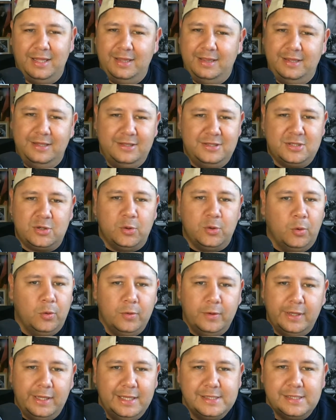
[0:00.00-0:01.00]

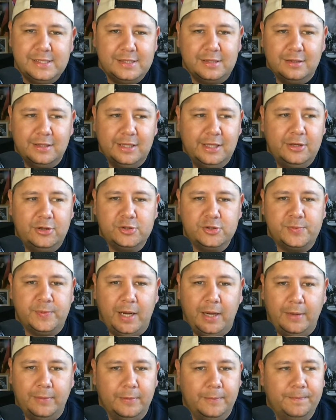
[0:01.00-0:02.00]
scoring isn't the Lakers'
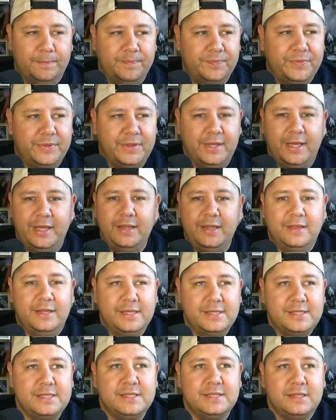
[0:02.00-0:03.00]
problem.
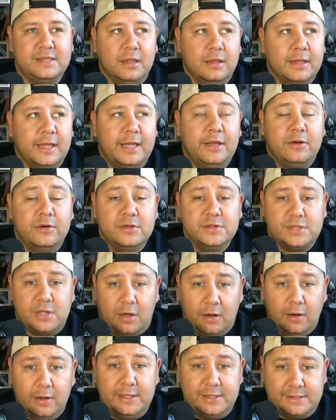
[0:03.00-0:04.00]
This is the Lakers,
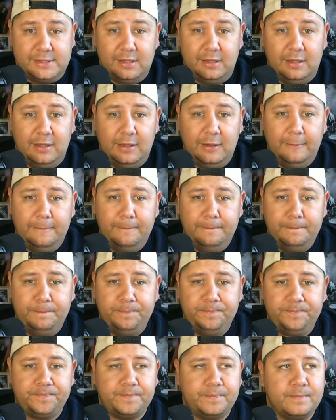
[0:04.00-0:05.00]
honestly.
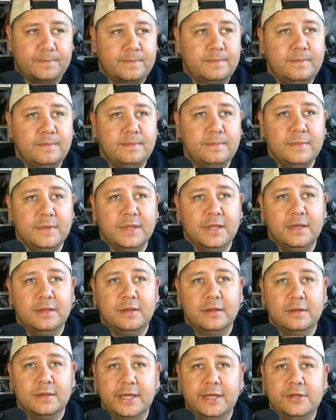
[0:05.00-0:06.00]

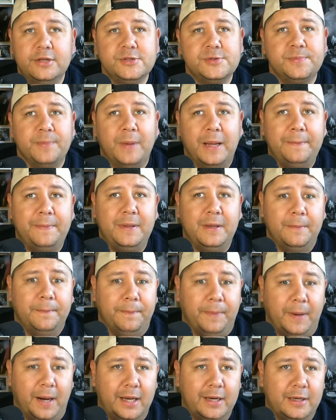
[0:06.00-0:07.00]
The Lakers might be a
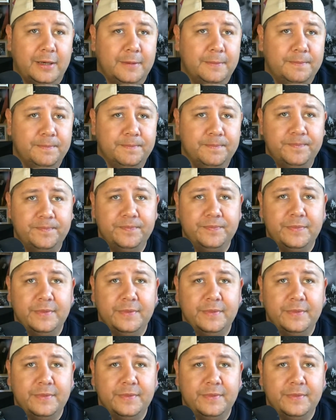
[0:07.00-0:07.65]
bottom